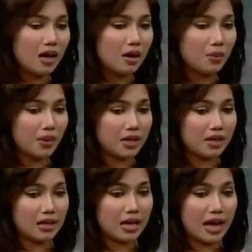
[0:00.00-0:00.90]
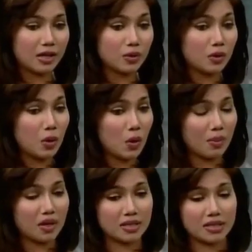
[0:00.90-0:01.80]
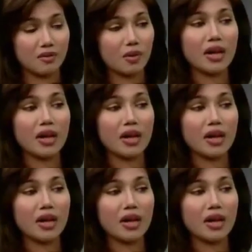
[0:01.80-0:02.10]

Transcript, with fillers: Uh, well, I don't know because it's a